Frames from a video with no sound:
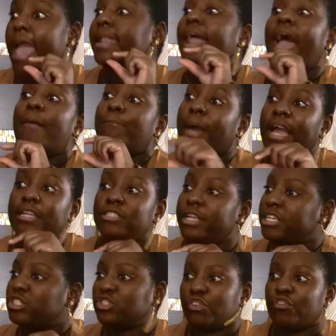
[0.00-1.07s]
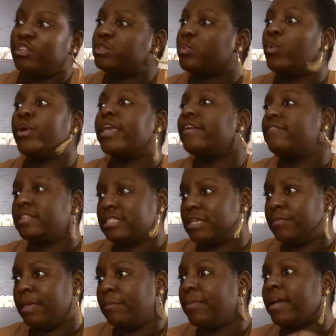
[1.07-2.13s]
And my insurance won't give it
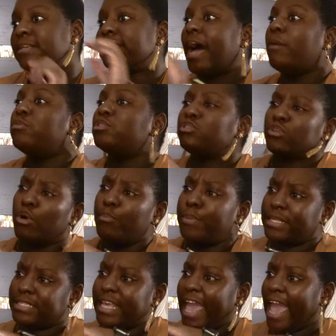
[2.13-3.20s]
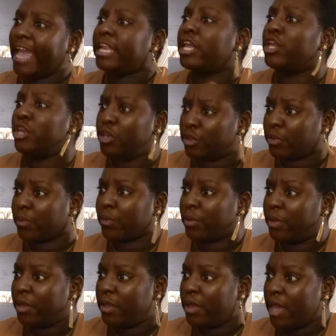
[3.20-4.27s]
to me because I was so busy hating you.
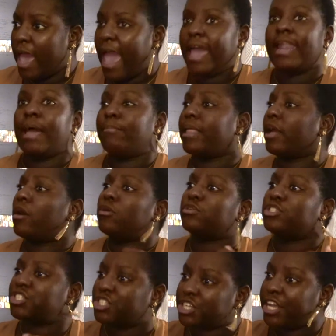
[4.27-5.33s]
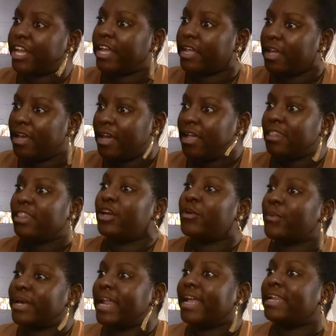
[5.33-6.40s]
And I'm like, oh shit, look
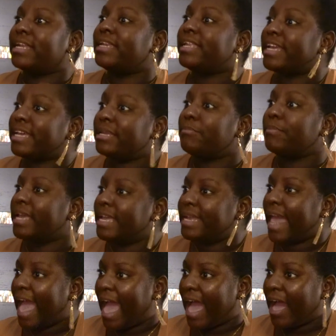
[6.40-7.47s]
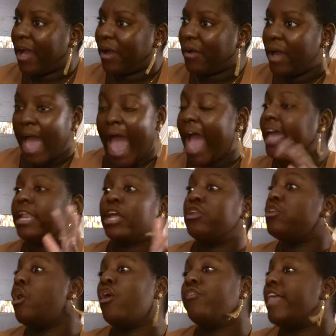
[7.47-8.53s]
what I done did to me now. I
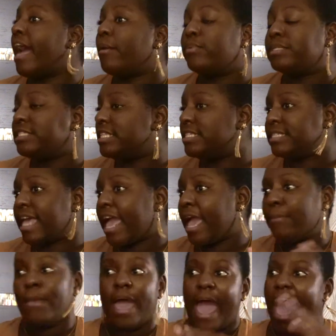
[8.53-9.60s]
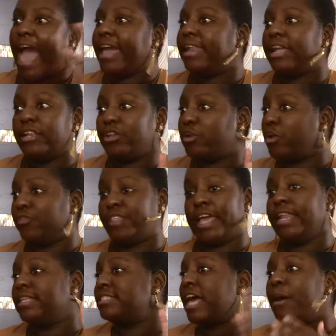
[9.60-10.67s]
didn't know that was the same. I didn't, you know,
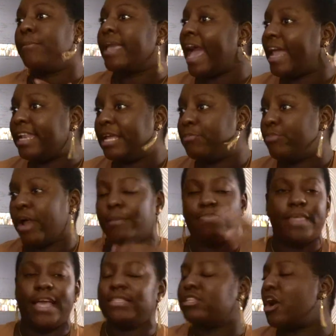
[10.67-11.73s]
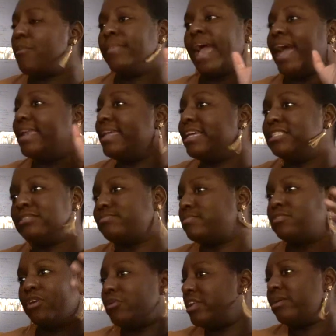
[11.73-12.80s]
they didn't tell me I need PrEP. They told me I need
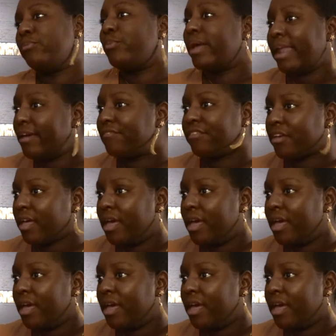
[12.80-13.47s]
sodium whatever.